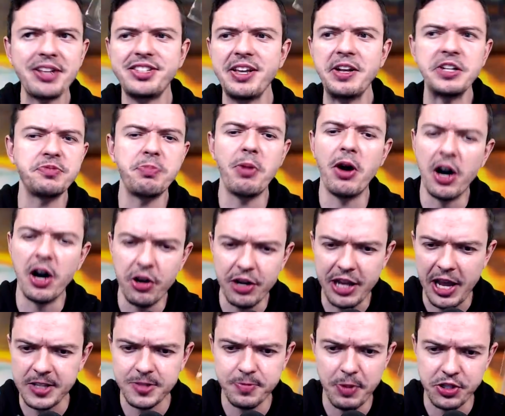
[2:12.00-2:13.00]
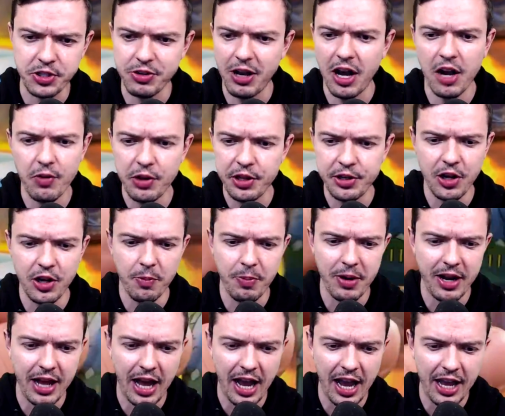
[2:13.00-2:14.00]
say this is my 100k special. I don't really know,
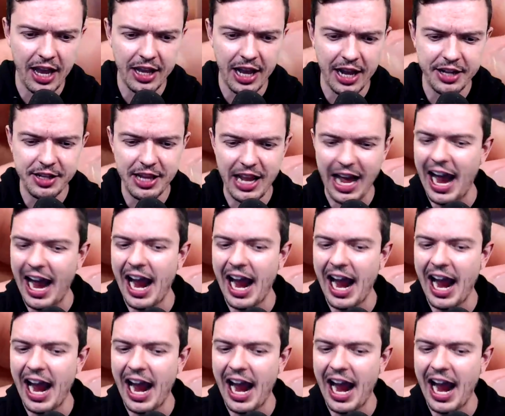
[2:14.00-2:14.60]
but I, I did I